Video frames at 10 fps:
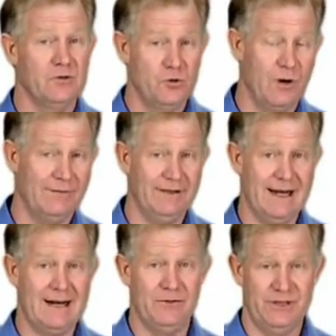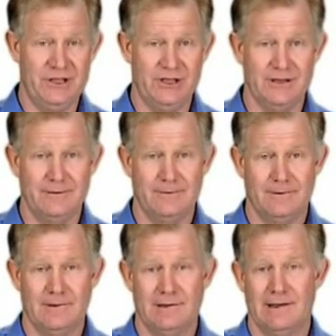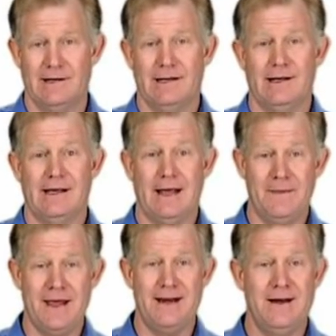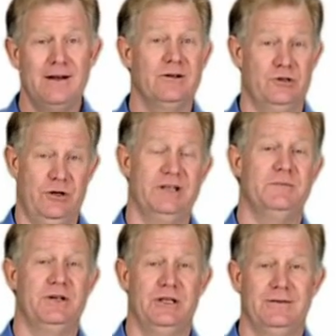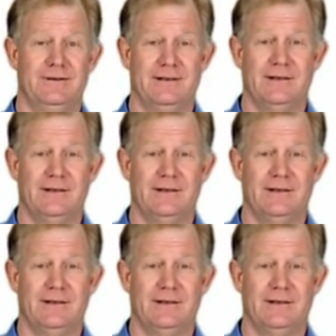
12-lead acquisition, and then transmission.